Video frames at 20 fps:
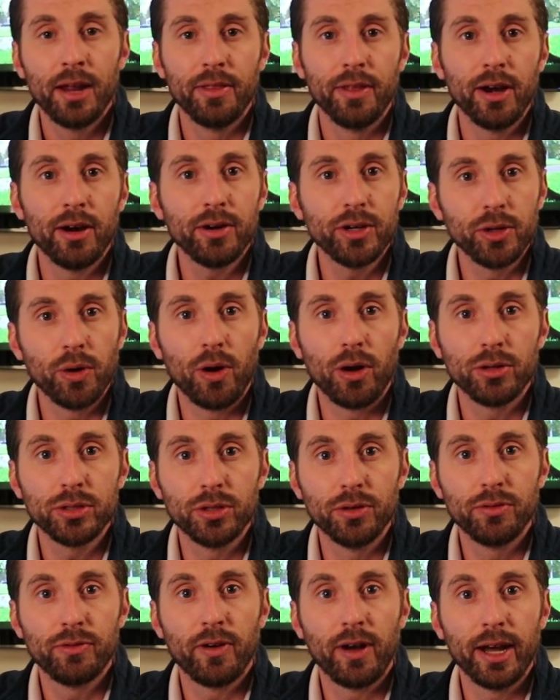There you'll
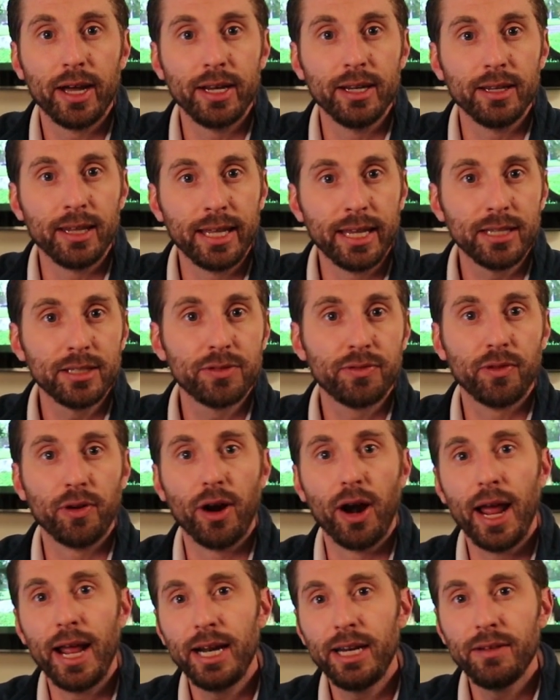also find links
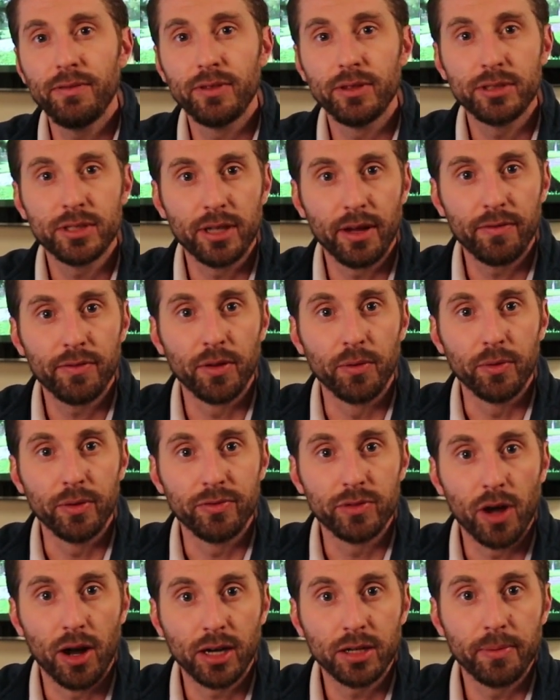for any of the stuff that
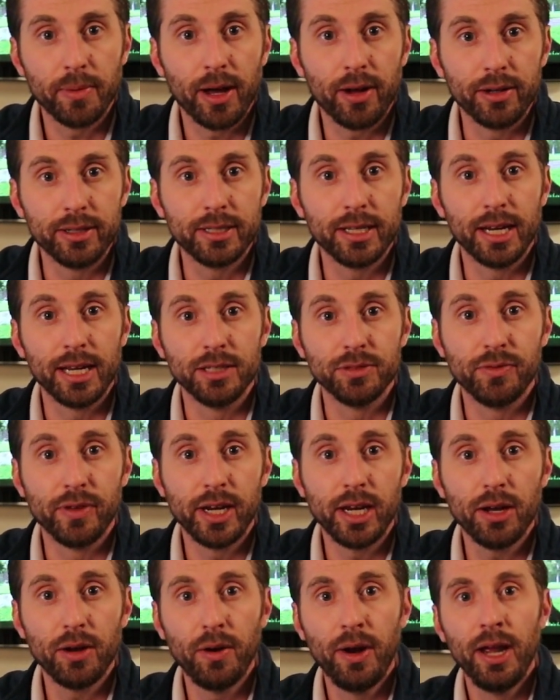we've talked about in today's
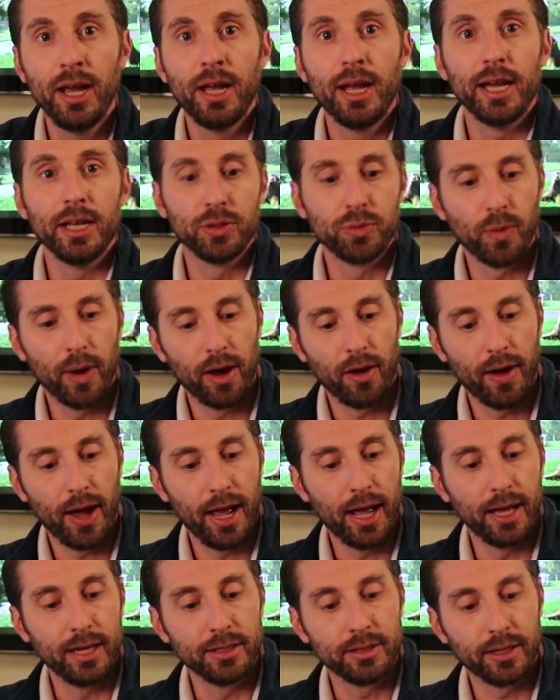video, as well
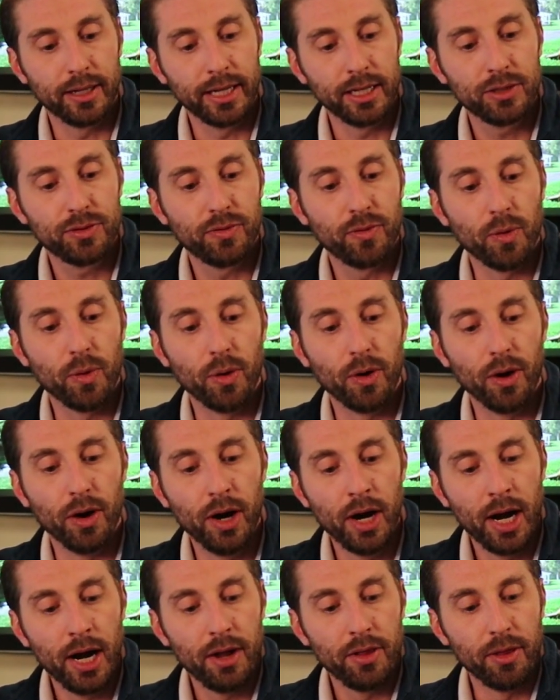as links
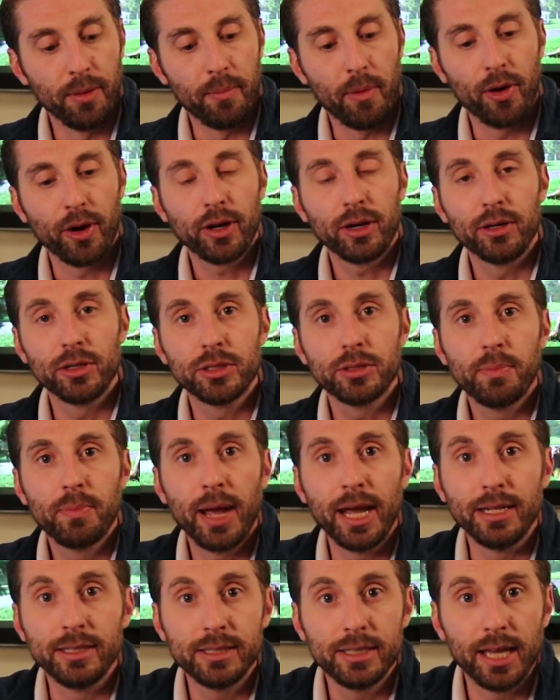for the markers,
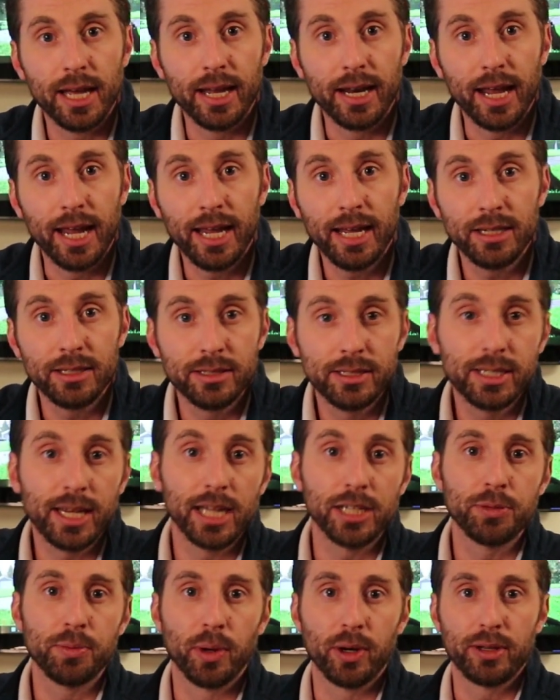pen set, and
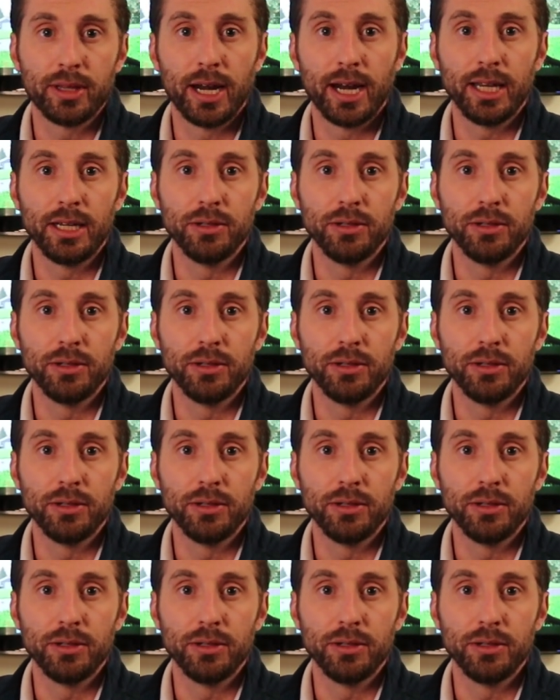sketchbook that I